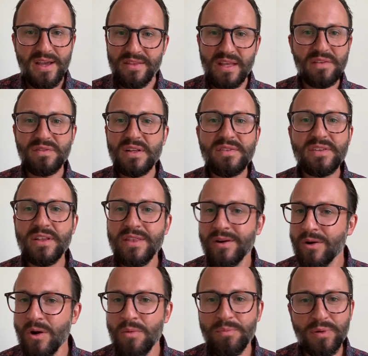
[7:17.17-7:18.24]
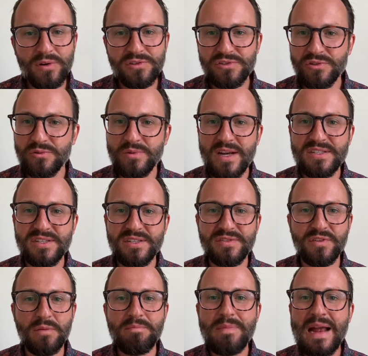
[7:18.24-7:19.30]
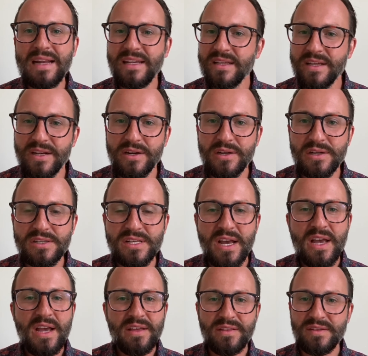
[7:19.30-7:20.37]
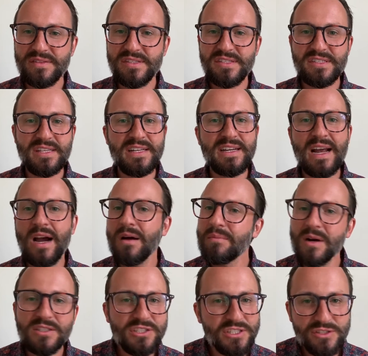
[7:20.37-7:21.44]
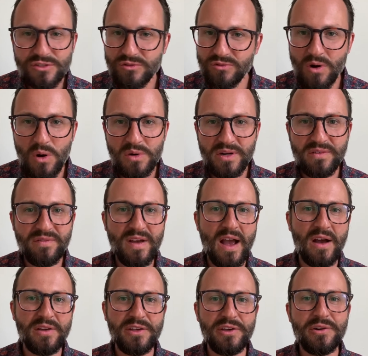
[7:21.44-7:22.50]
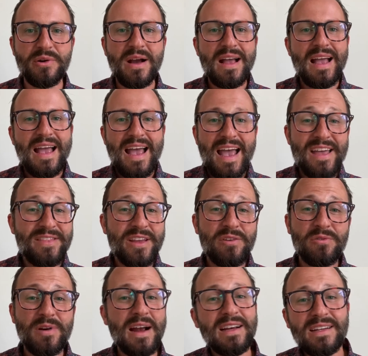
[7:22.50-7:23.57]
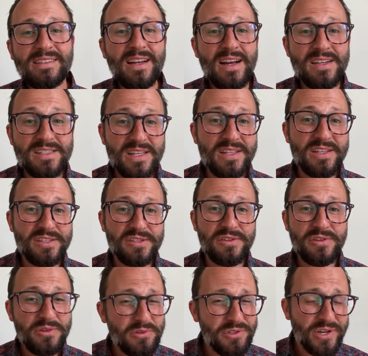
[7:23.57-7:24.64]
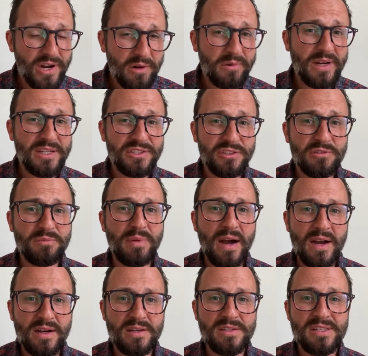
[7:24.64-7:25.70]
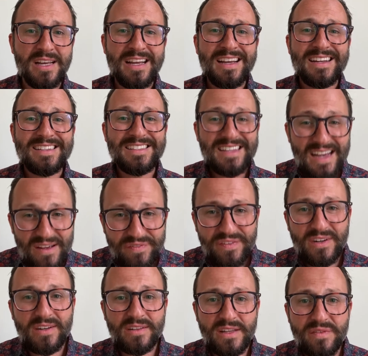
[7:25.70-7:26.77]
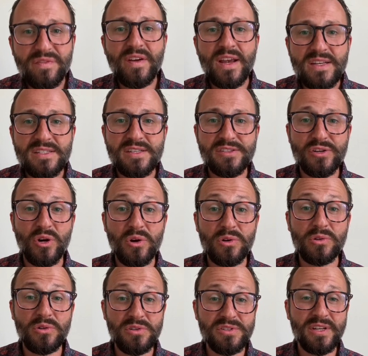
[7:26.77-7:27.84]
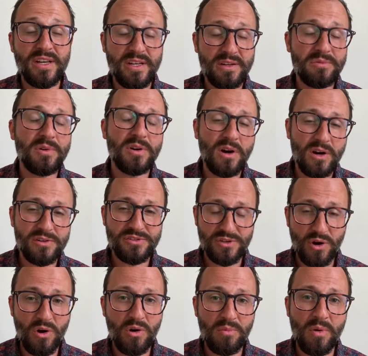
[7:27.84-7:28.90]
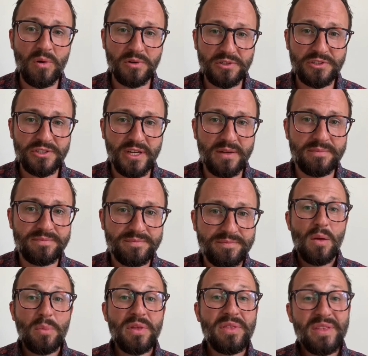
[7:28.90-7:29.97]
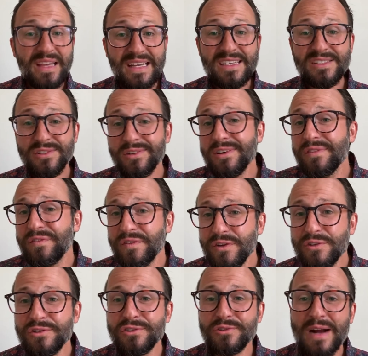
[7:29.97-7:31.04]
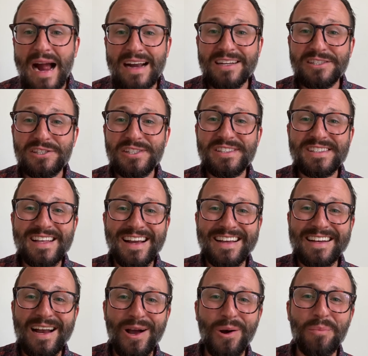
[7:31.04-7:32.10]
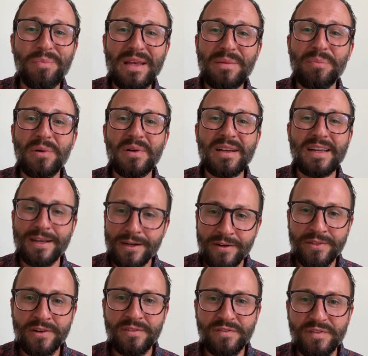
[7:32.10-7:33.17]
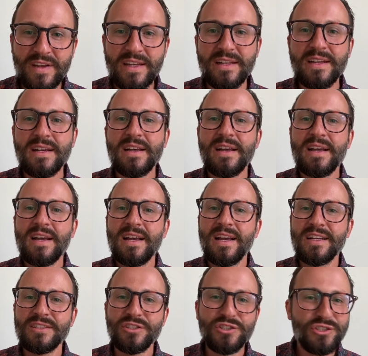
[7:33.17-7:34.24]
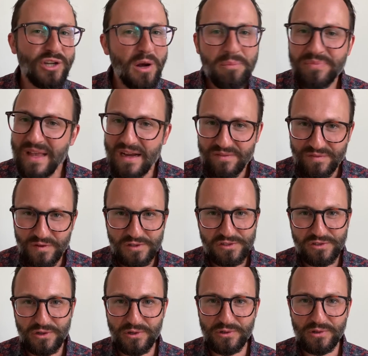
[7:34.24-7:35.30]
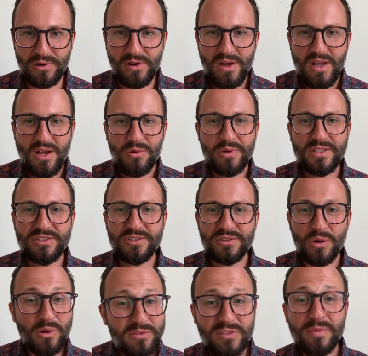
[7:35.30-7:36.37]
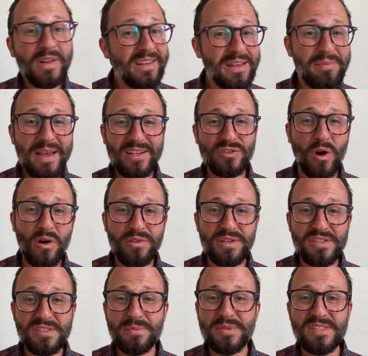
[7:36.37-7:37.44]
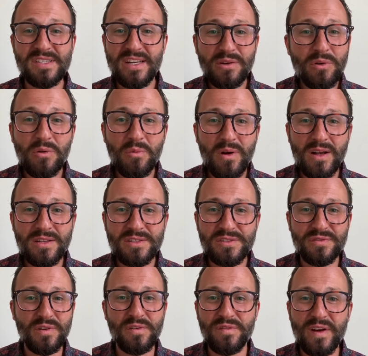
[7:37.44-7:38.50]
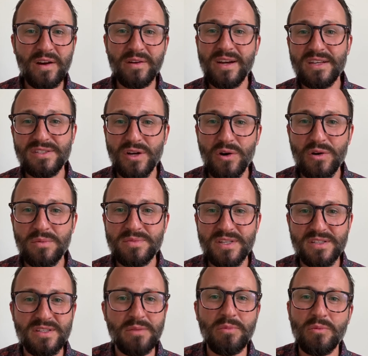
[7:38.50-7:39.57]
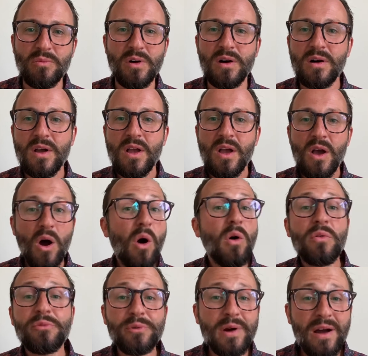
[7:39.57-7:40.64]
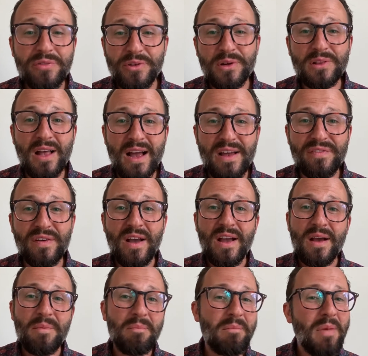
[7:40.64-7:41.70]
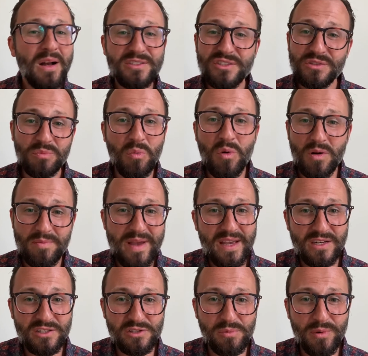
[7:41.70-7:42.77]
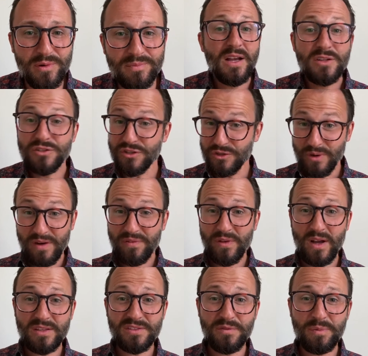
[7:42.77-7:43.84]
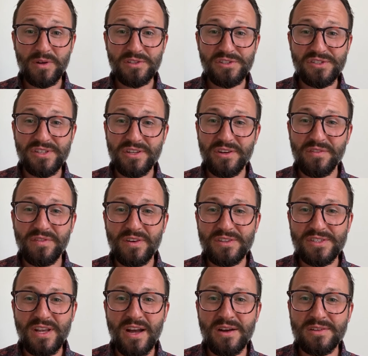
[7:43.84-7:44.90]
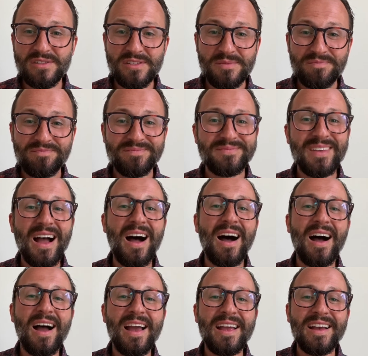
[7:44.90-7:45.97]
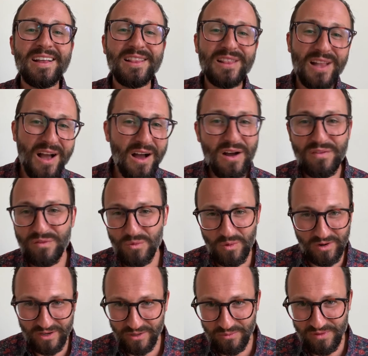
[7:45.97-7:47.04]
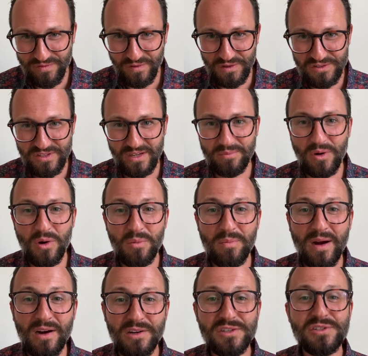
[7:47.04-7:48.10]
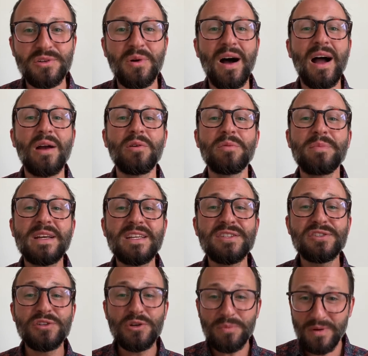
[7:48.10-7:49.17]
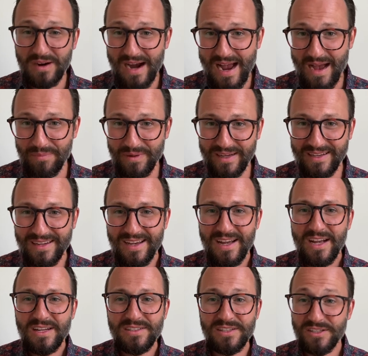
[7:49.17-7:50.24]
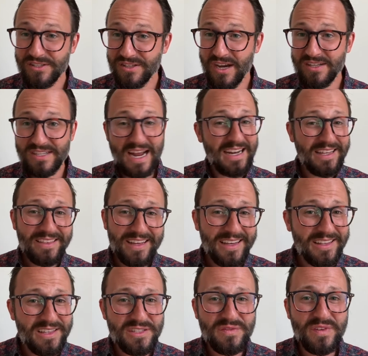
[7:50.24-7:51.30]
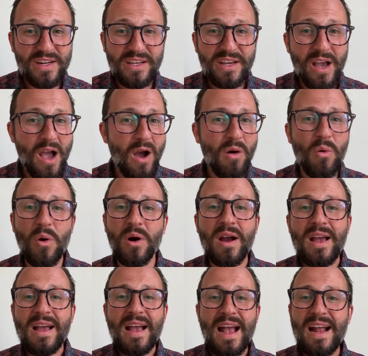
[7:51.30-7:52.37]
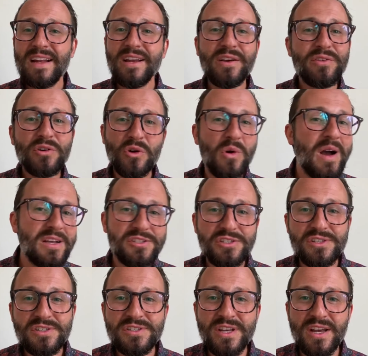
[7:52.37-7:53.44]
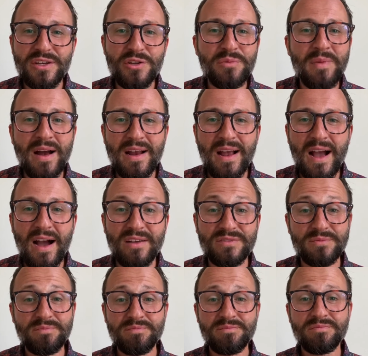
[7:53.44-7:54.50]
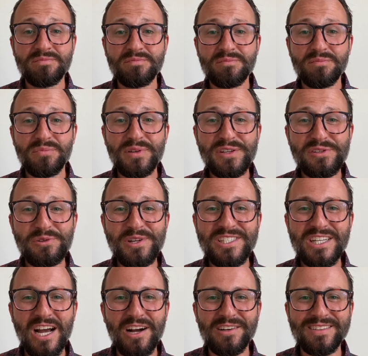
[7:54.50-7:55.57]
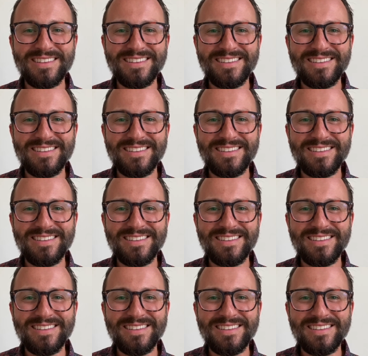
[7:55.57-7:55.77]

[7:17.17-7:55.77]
They've lived in their own personal residence for many years, they've seen how much it's grown in value, and they recognize that this new generation of buyers definitely faces hurdles in regards to home ownership. But these are a few strategies that can help people get on their feet and jump that first hurdle, which ultimately makes all the subsequent ones for various homes that someone will own throughout their life much more manageable. Do you have thoughts of purchasing your first house? I love working with first-time homebuyers, so I would be super happy to discuss anything in this video or any other questions that you might have. Please reach out.